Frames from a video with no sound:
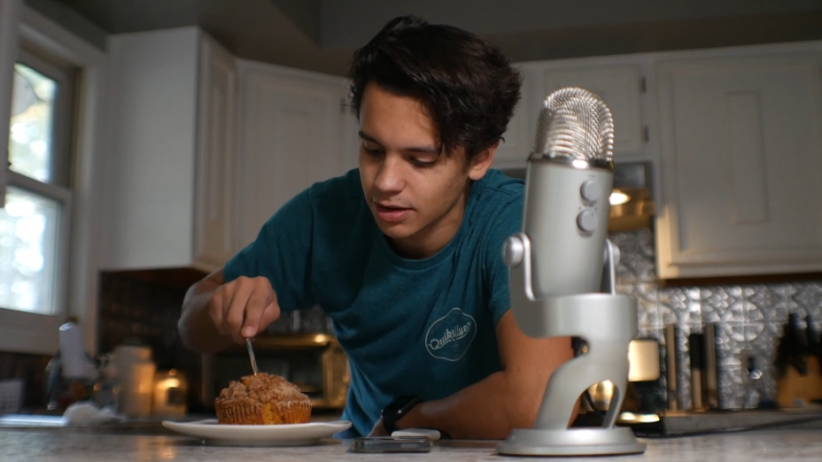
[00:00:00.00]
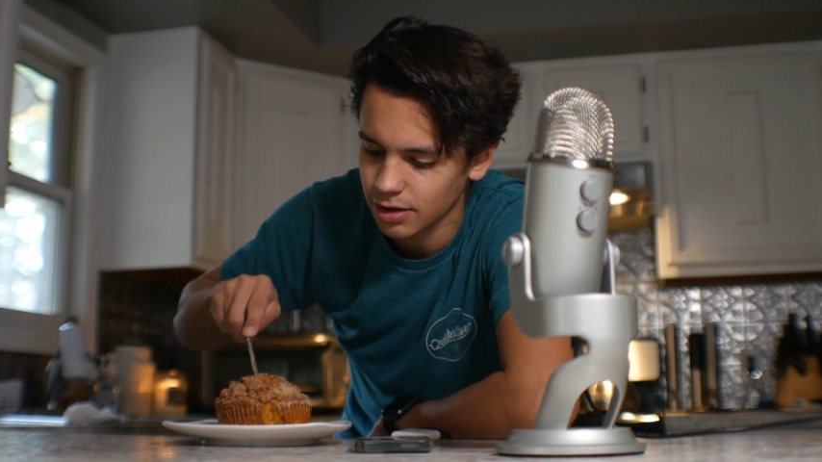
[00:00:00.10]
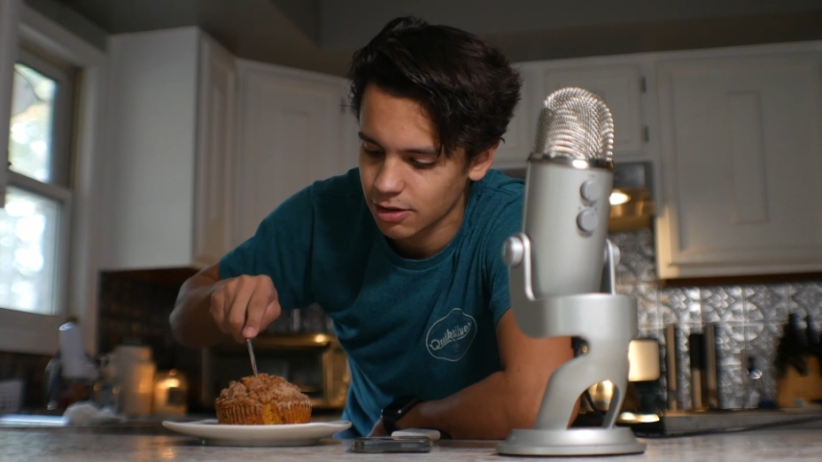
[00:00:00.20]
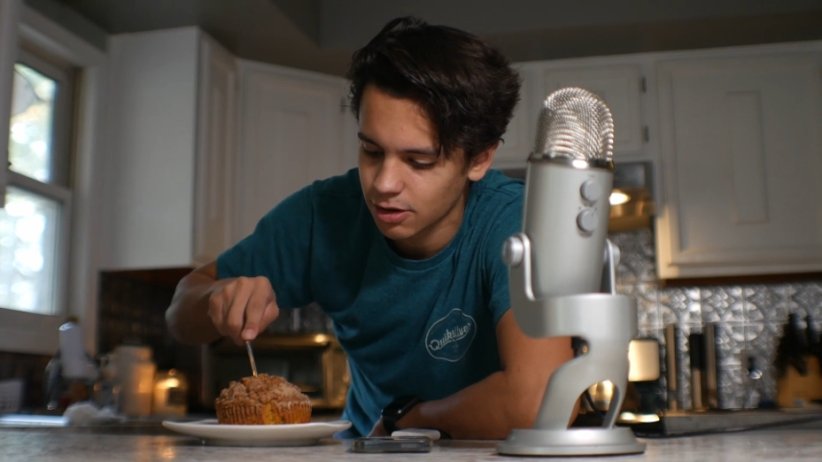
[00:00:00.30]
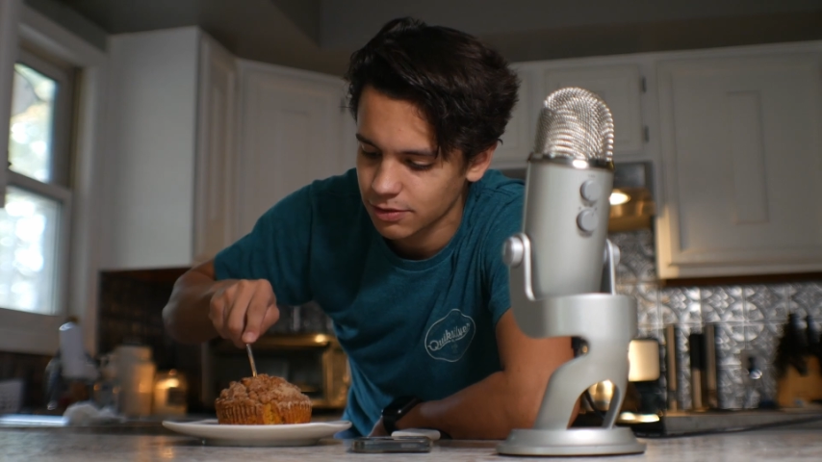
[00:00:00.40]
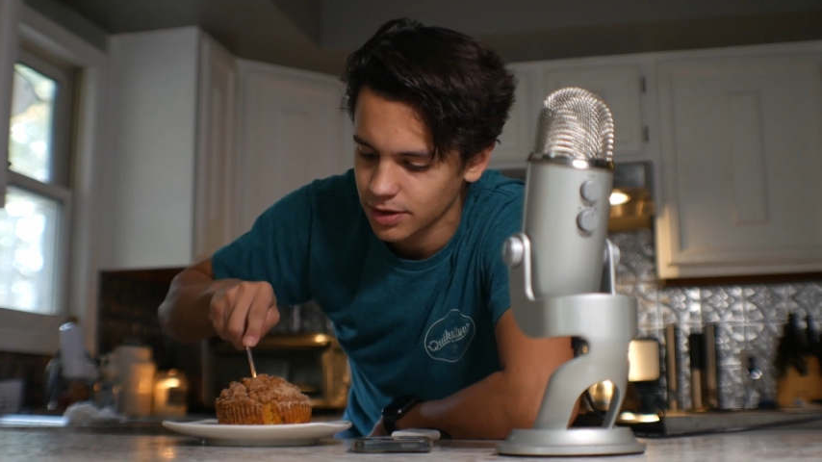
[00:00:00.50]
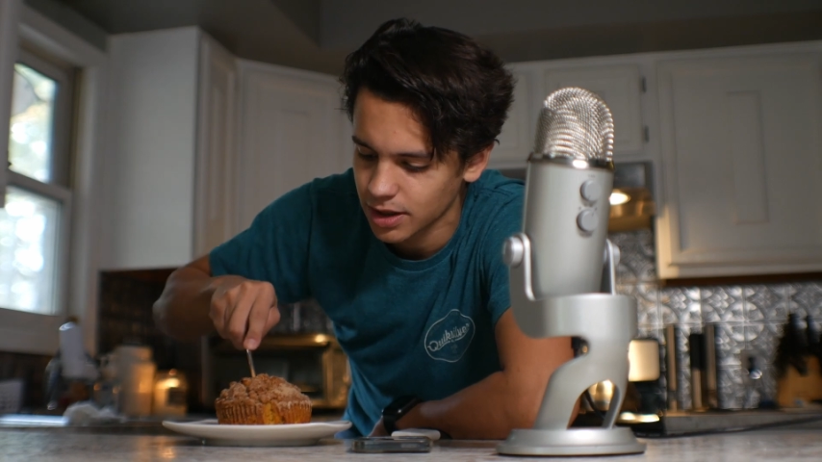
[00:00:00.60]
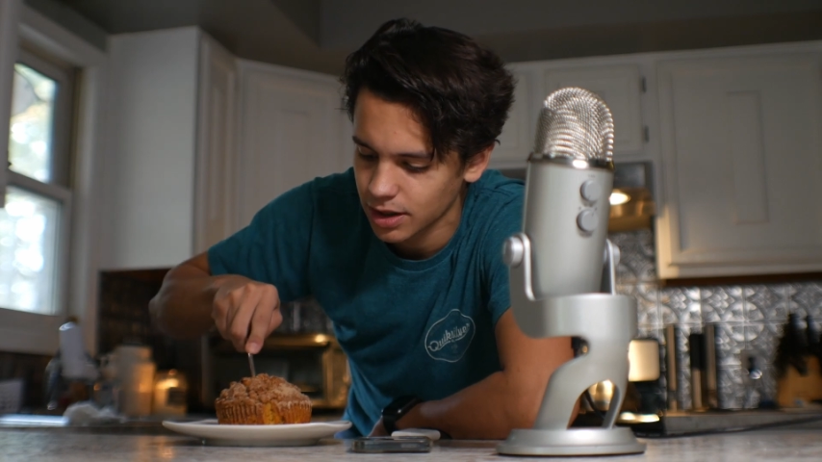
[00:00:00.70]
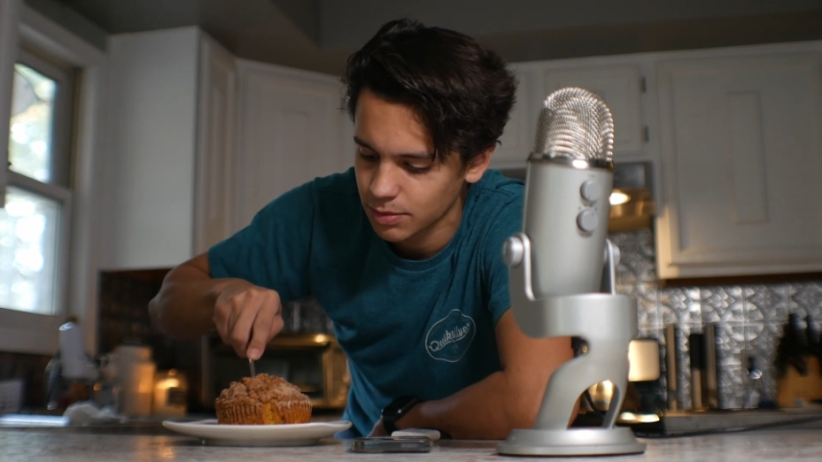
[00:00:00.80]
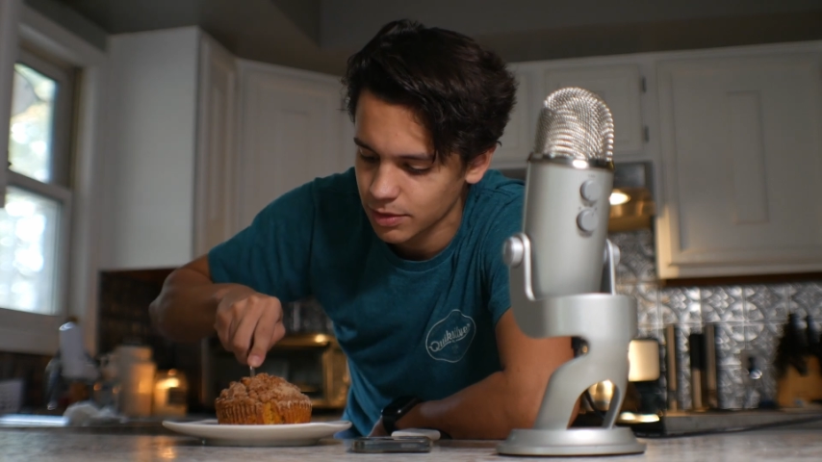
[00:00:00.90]
a coffee
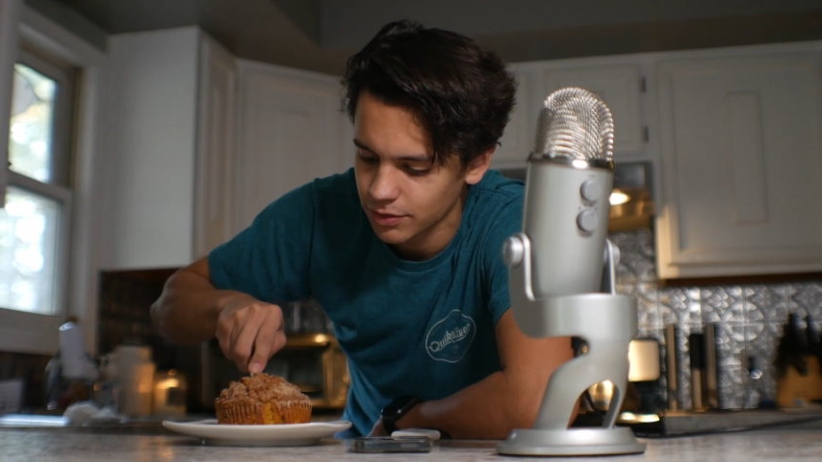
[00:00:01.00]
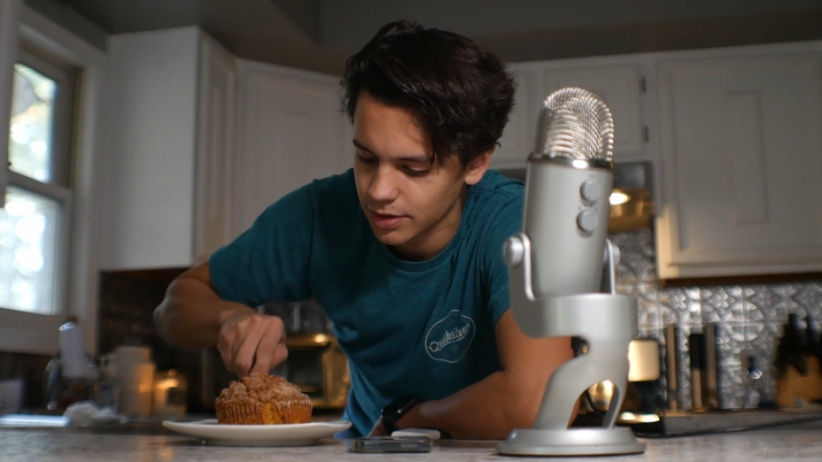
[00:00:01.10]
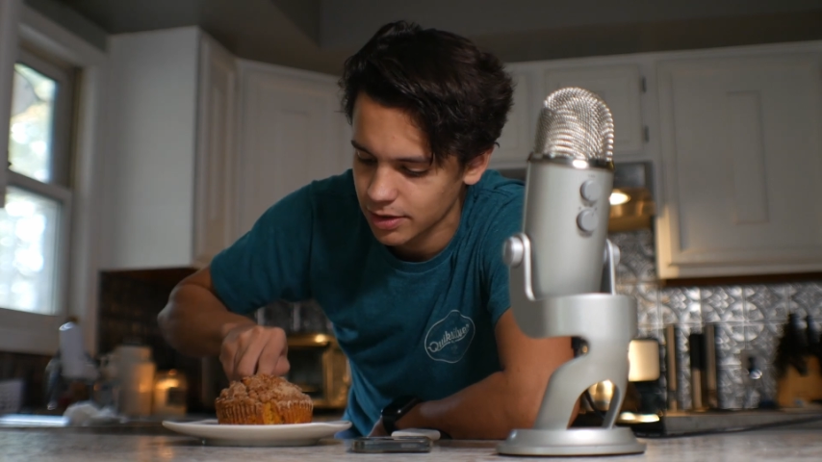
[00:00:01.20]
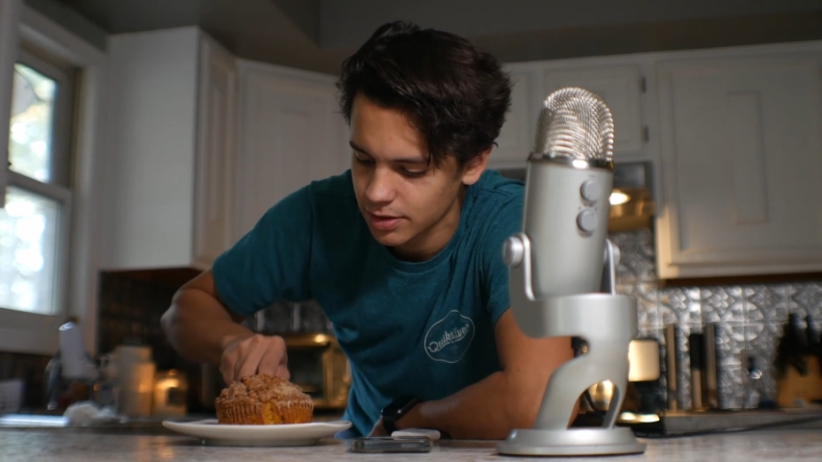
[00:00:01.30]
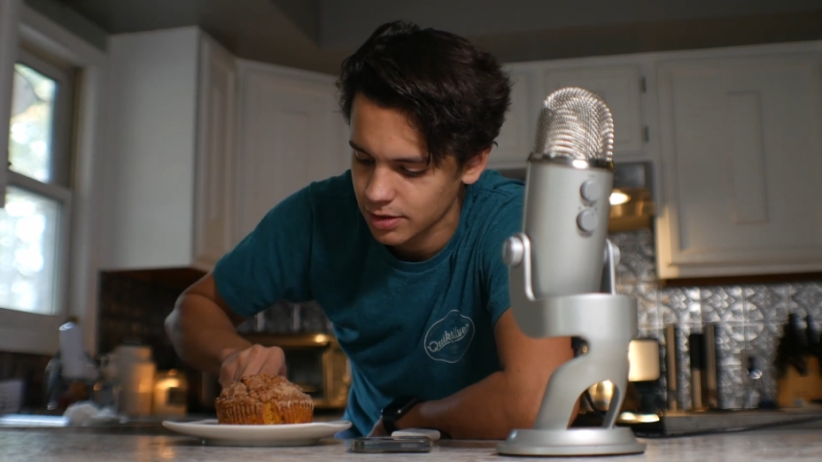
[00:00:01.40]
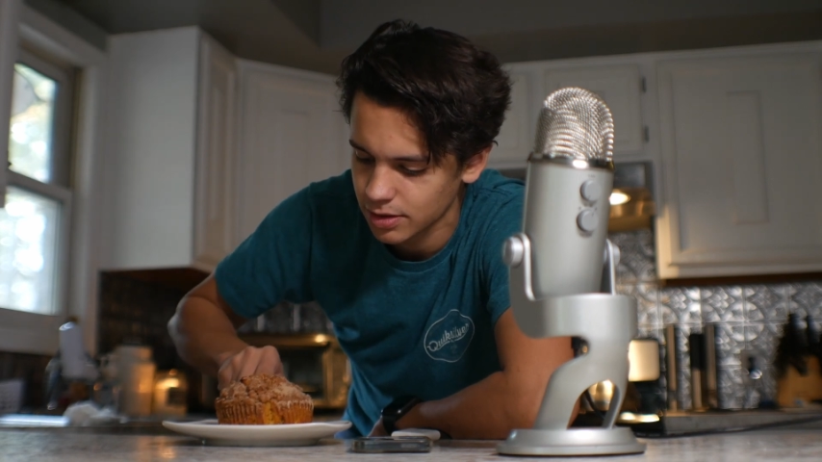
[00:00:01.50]
cake muffin.